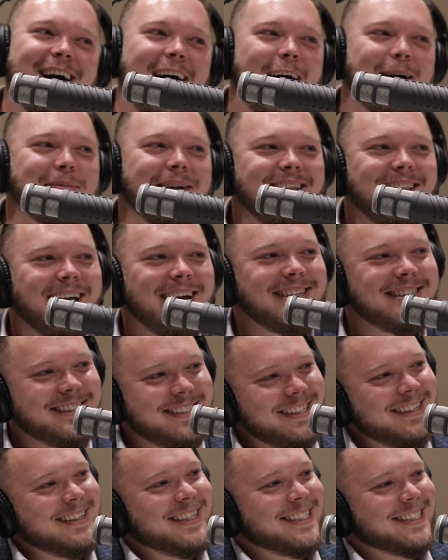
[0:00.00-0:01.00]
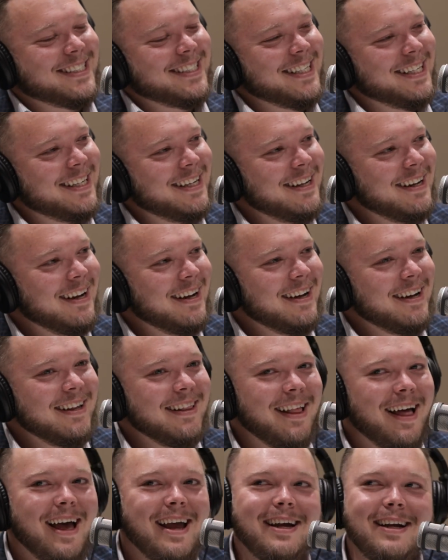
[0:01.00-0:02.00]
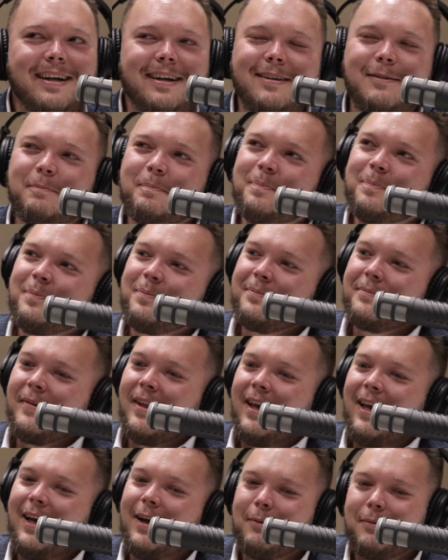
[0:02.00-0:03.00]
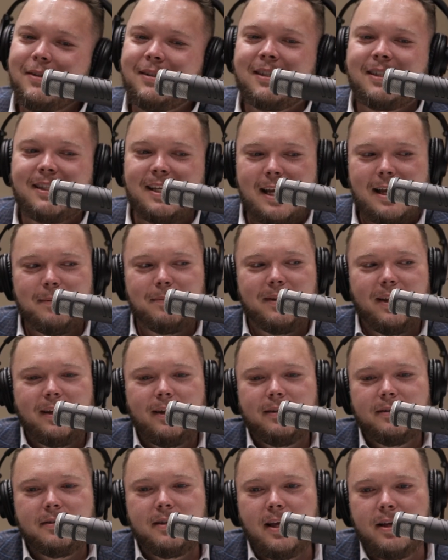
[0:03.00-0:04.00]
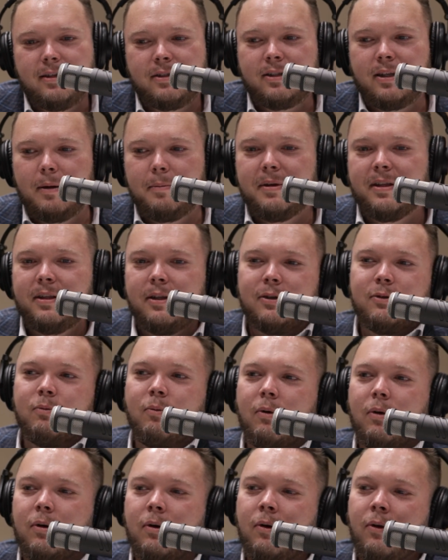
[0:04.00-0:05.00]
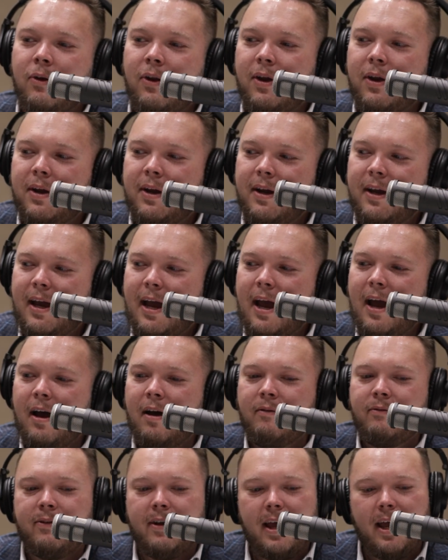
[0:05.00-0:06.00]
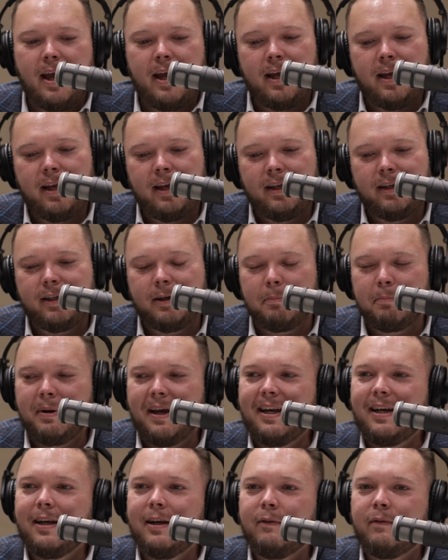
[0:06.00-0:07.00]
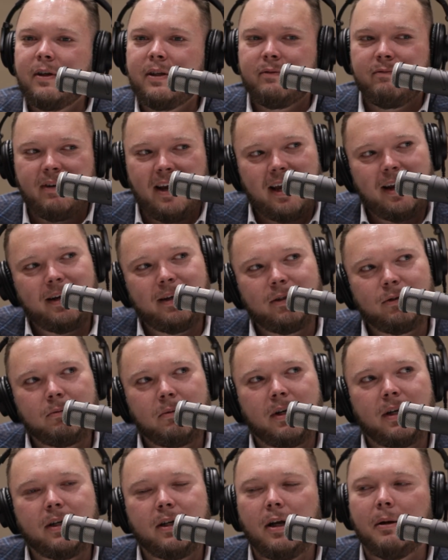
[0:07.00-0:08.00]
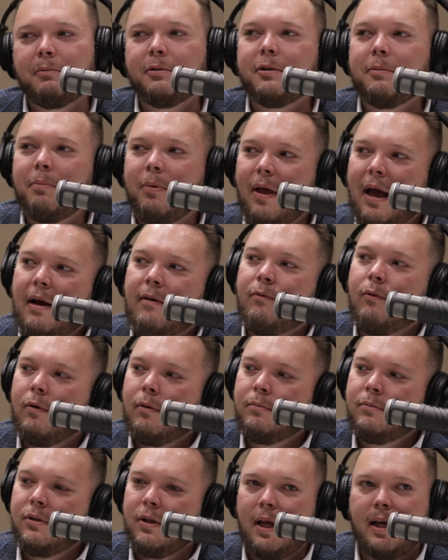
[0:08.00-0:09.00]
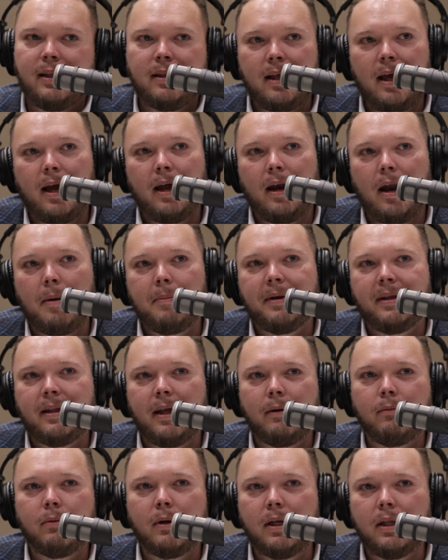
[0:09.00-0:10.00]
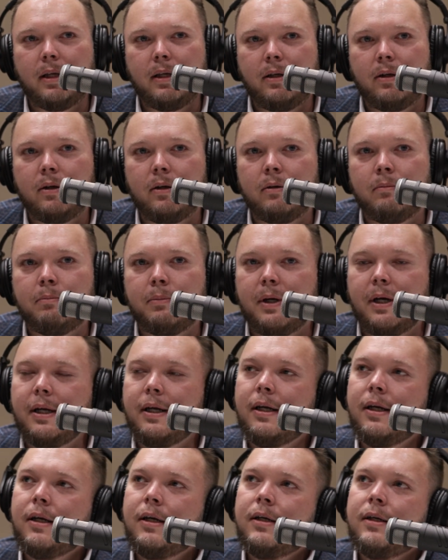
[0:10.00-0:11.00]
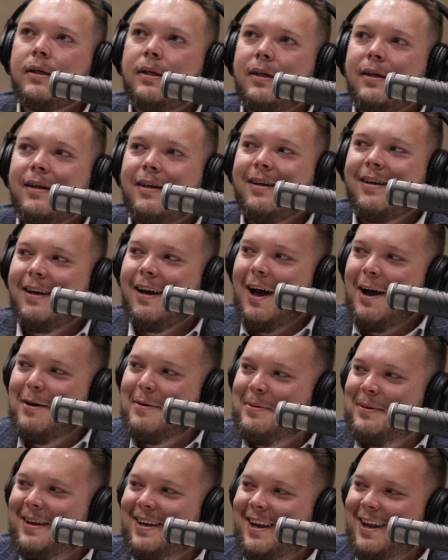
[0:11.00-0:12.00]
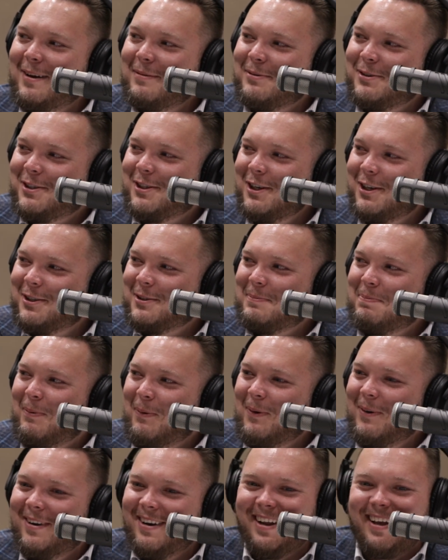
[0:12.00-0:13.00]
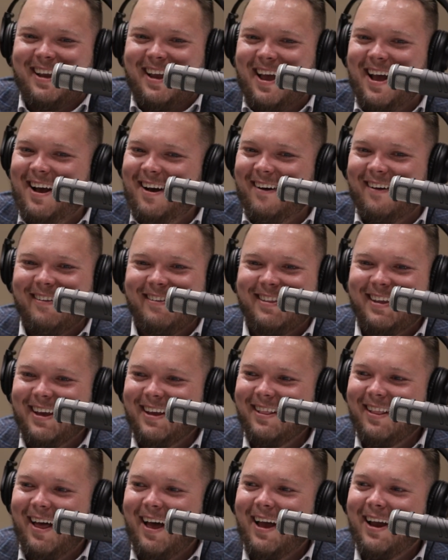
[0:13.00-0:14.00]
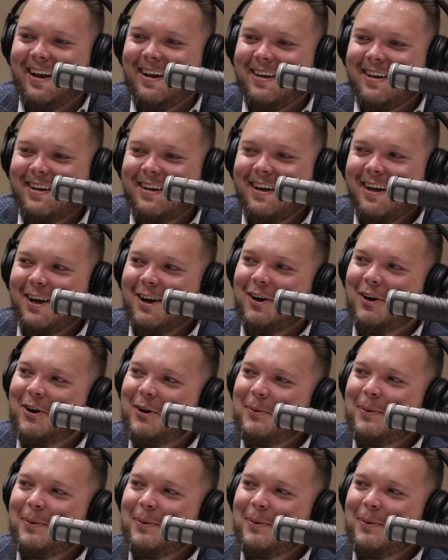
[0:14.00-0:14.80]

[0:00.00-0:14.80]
I mean, like seriously, like it would seem that some in this world have a competitive advantage when it comes to platforms like that. I mean, they really do. But I'm just pointing out that, like, who